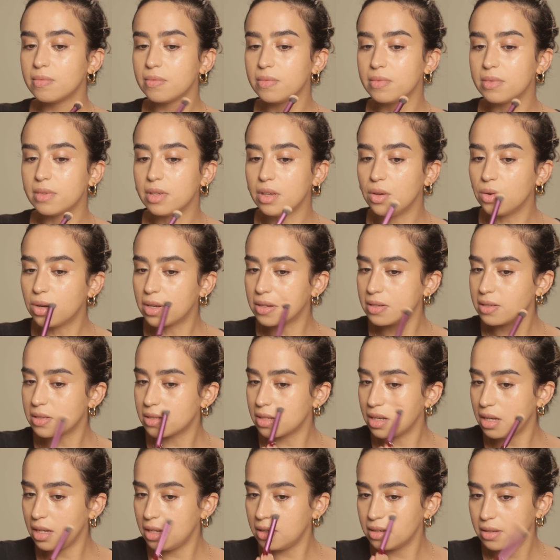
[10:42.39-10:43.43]
that you can
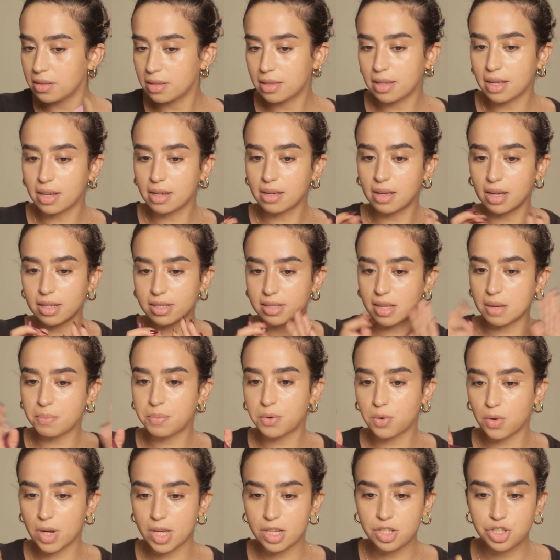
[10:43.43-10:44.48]
see, like a
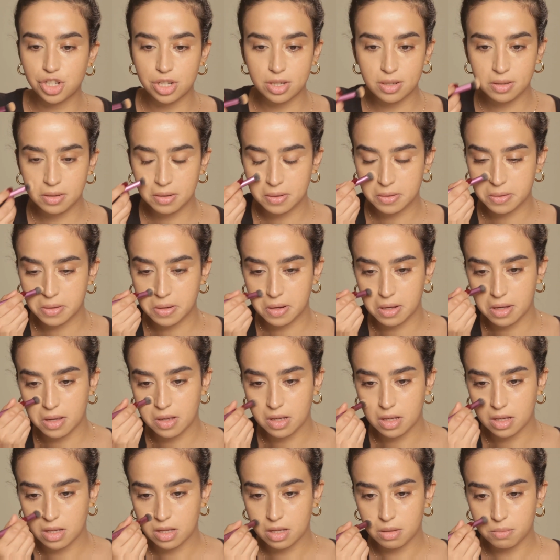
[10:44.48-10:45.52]
separation
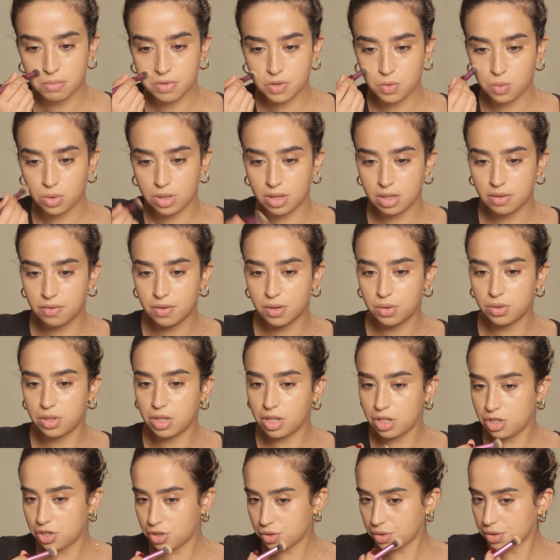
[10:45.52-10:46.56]
between the
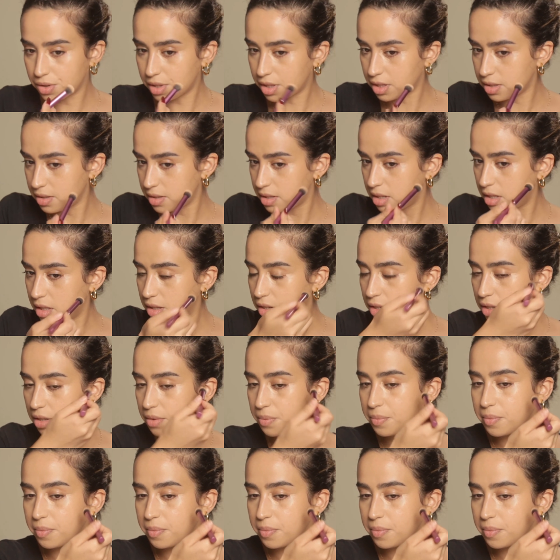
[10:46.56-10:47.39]
foundation or the concealer.